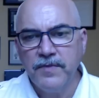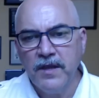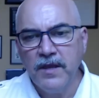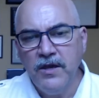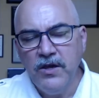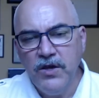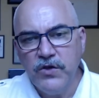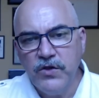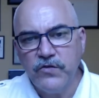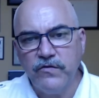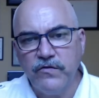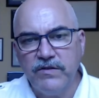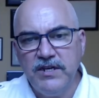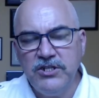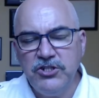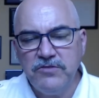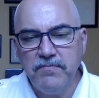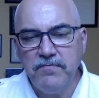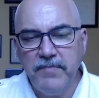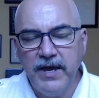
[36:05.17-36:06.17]

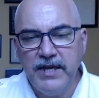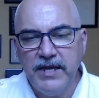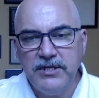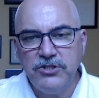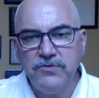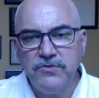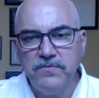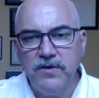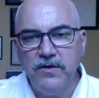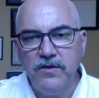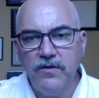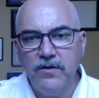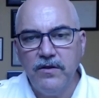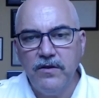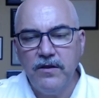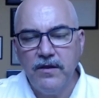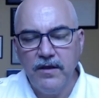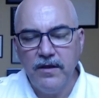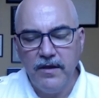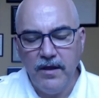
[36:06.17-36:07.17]
Strategic management,
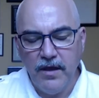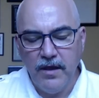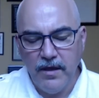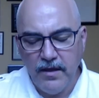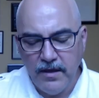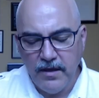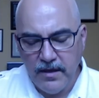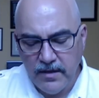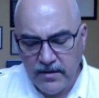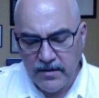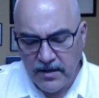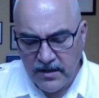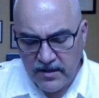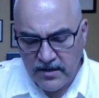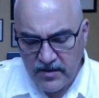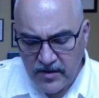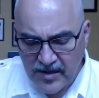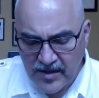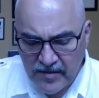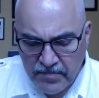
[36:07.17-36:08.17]
in
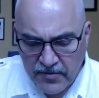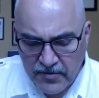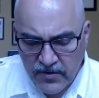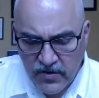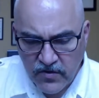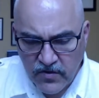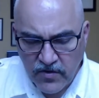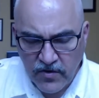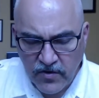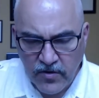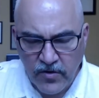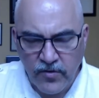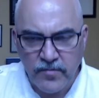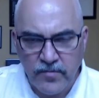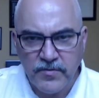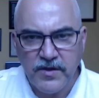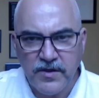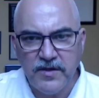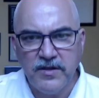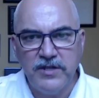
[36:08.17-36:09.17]
its simplest
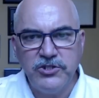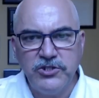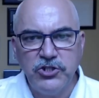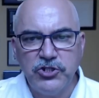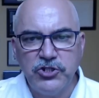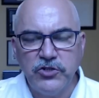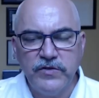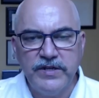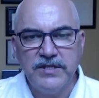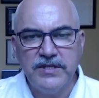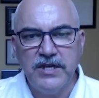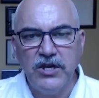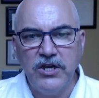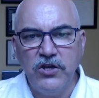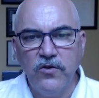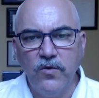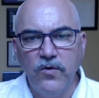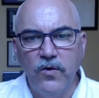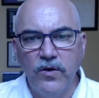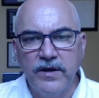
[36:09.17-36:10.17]
terms, is ensuring that
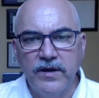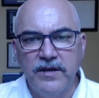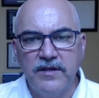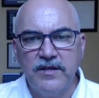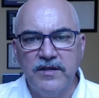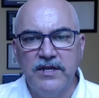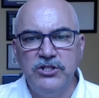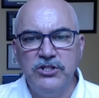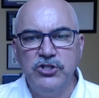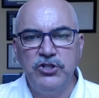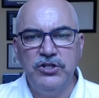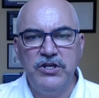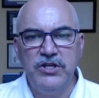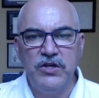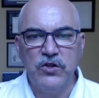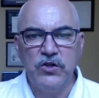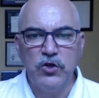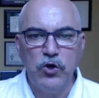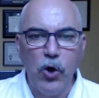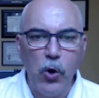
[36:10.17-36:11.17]
your organization is
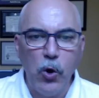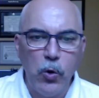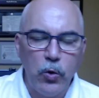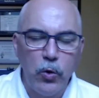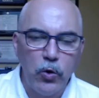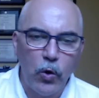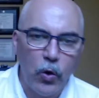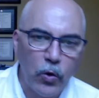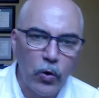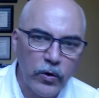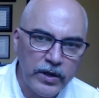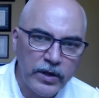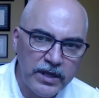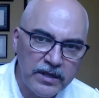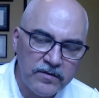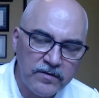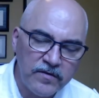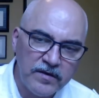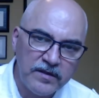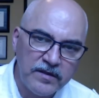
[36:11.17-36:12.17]

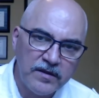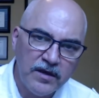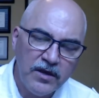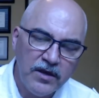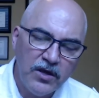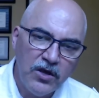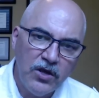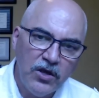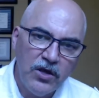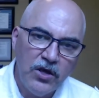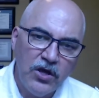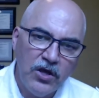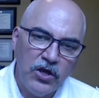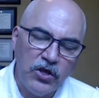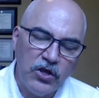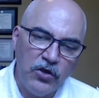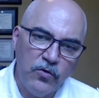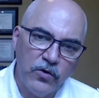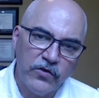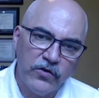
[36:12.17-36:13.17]
goal-oriented.
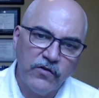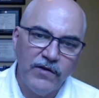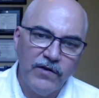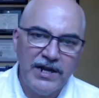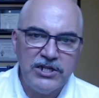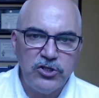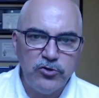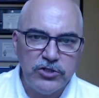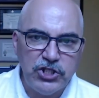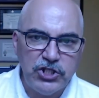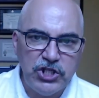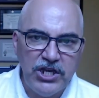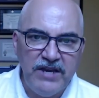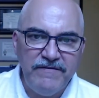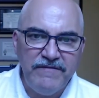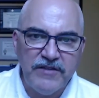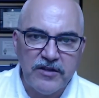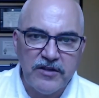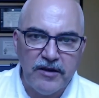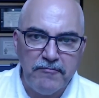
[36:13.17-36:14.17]
You are trying to
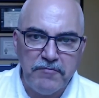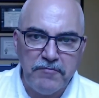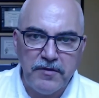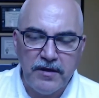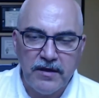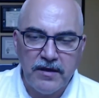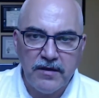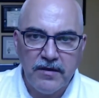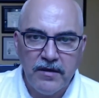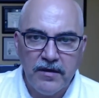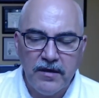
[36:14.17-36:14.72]
achieve something.